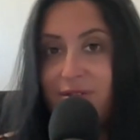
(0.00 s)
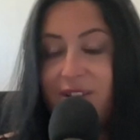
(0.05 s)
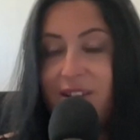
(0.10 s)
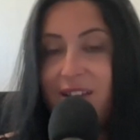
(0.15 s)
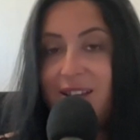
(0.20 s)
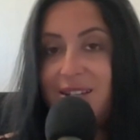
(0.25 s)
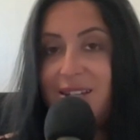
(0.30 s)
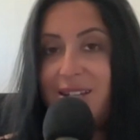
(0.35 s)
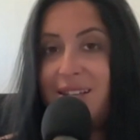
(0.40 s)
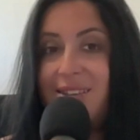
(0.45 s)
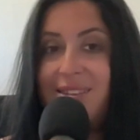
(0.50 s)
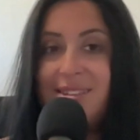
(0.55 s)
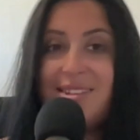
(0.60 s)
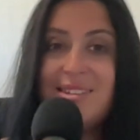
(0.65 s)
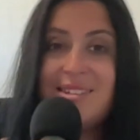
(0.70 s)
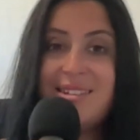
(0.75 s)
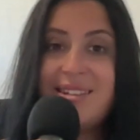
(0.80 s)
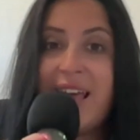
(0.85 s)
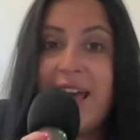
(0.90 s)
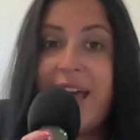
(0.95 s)
He needs
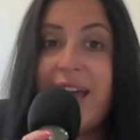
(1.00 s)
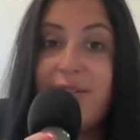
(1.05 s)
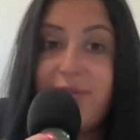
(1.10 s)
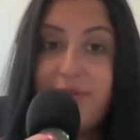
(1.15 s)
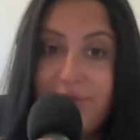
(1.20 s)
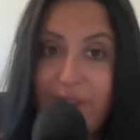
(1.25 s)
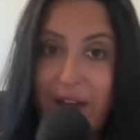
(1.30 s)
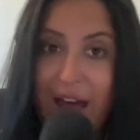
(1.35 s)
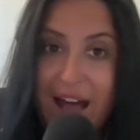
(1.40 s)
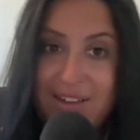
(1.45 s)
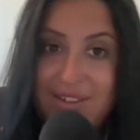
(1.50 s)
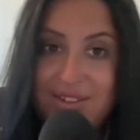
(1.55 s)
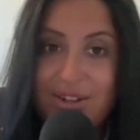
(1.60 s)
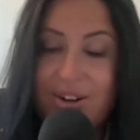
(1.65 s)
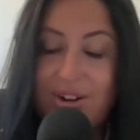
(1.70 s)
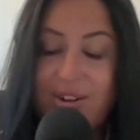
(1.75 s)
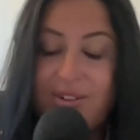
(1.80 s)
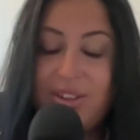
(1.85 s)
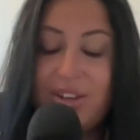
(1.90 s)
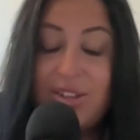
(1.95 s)
to skate
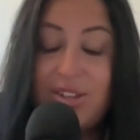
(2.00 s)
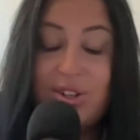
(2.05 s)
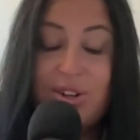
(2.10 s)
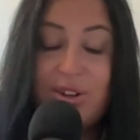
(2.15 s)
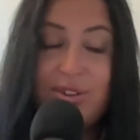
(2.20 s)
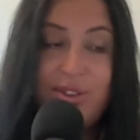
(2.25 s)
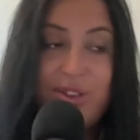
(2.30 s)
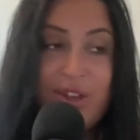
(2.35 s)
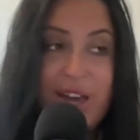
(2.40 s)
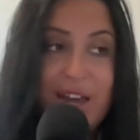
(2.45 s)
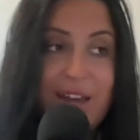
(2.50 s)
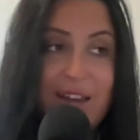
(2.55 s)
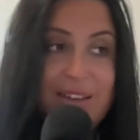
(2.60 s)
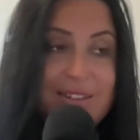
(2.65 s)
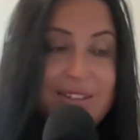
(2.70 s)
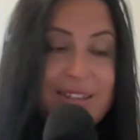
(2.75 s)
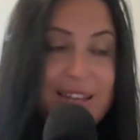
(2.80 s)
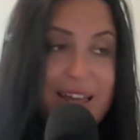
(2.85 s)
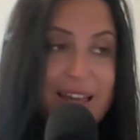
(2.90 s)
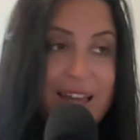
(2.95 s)
faster. And these are
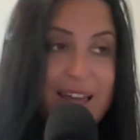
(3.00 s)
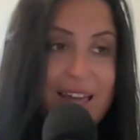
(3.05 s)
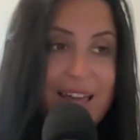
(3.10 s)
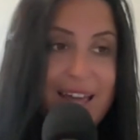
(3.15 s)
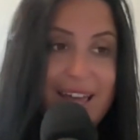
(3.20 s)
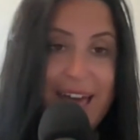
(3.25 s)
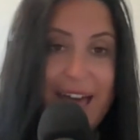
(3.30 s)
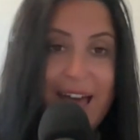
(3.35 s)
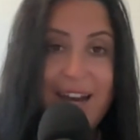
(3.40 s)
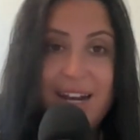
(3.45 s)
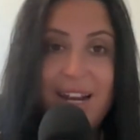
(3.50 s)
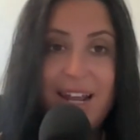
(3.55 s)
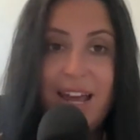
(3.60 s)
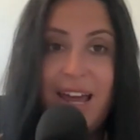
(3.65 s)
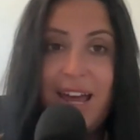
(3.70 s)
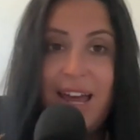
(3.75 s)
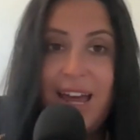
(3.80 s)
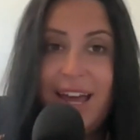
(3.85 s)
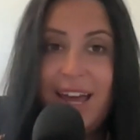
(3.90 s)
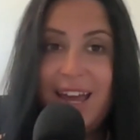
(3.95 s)
things, again,
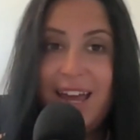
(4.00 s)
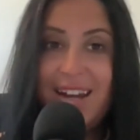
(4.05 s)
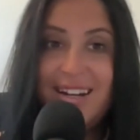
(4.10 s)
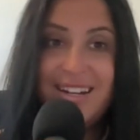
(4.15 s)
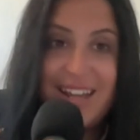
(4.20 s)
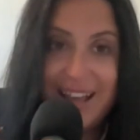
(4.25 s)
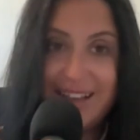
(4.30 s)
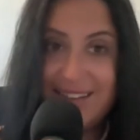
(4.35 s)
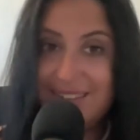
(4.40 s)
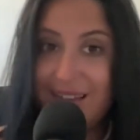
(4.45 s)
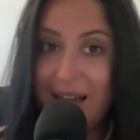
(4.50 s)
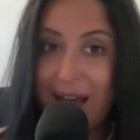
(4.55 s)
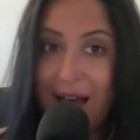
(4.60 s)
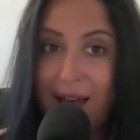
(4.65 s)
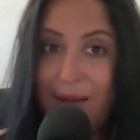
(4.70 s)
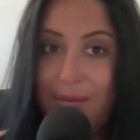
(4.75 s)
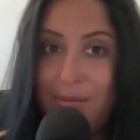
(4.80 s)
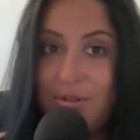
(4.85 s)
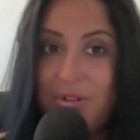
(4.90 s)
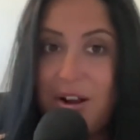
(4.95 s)
it takes
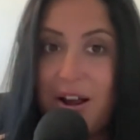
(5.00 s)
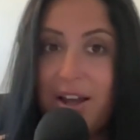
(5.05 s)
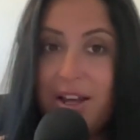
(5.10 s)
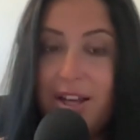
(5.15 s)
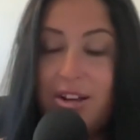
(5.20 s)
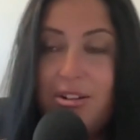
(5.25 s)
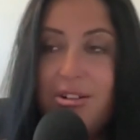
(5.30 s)
time, right?